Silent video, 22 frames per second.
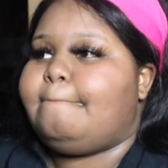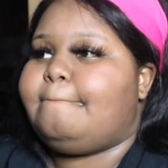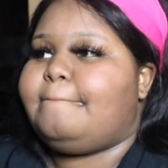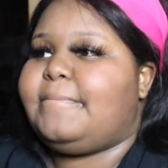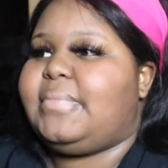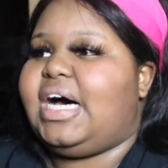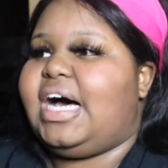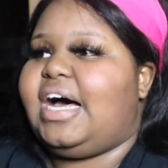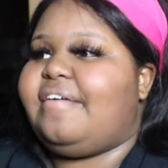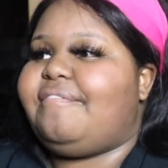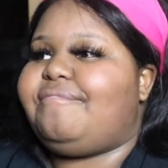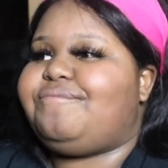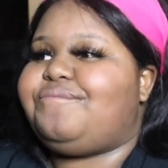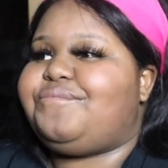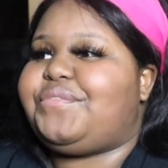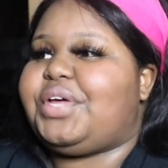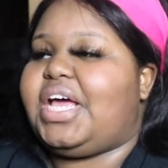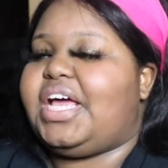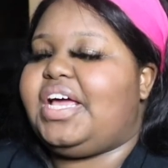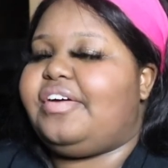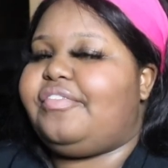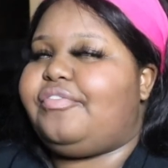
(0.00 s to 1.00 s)
My
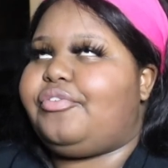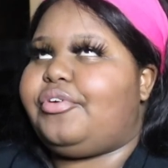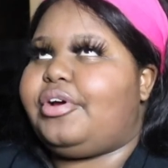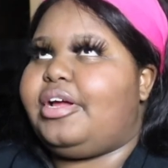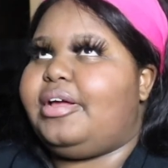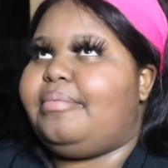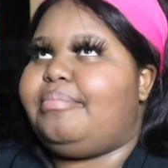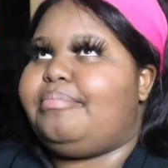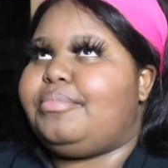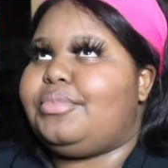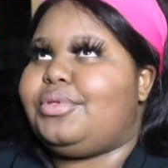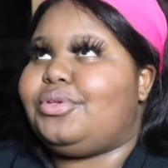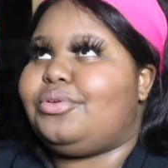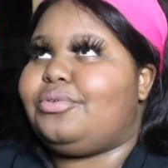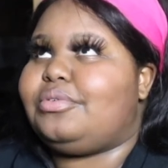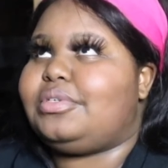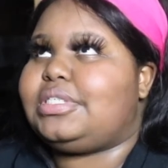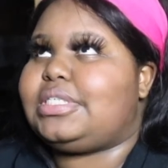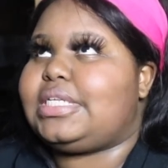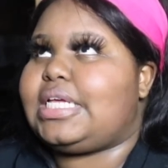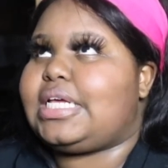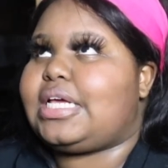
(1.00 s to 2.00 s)
favorite
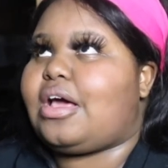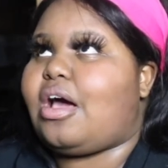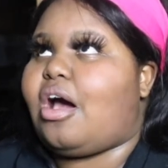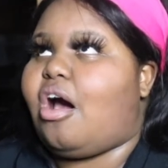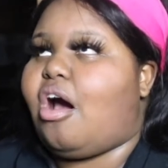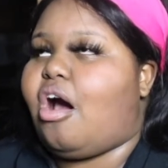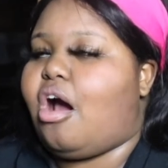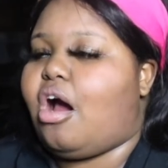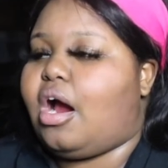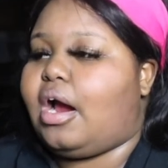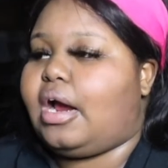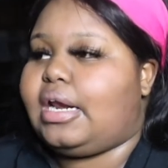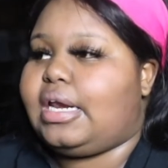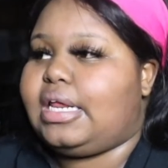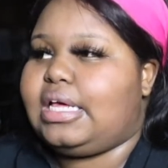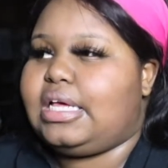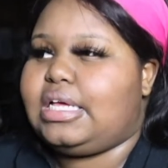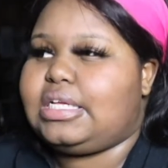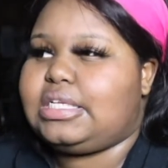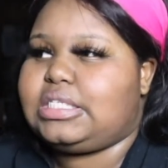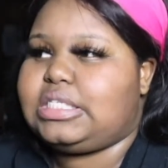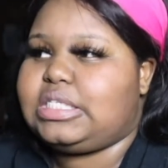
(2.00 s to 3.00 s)
music
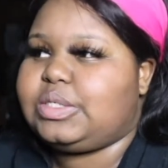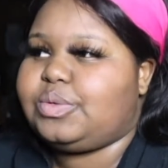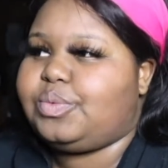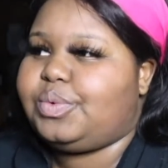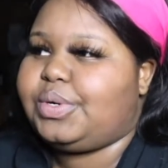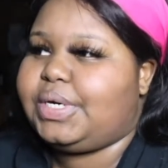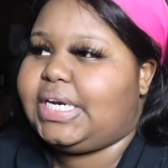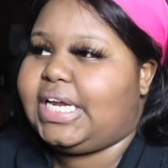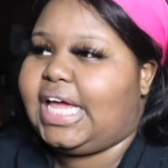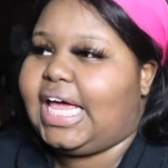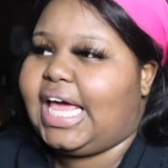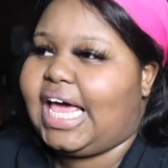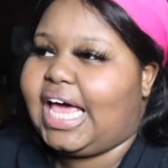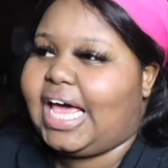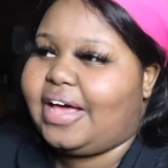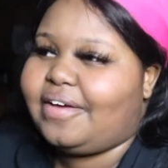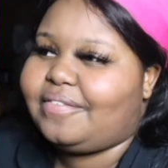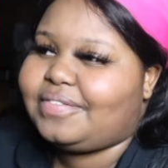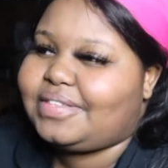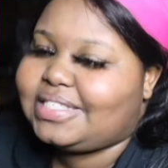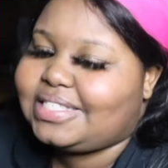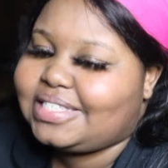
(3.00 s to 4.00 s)
artist would
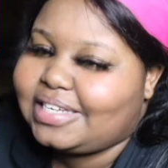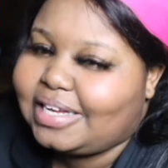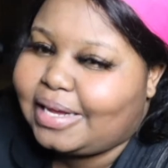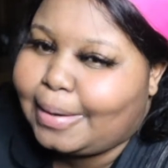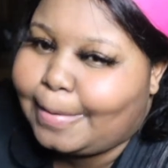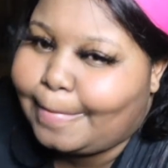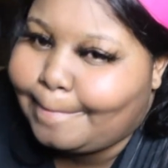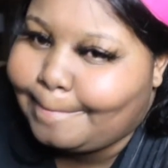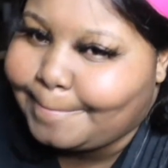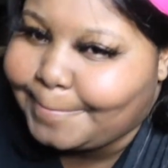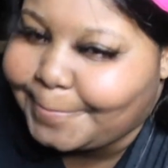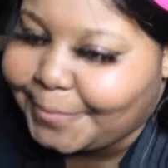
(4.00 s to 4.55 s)
have to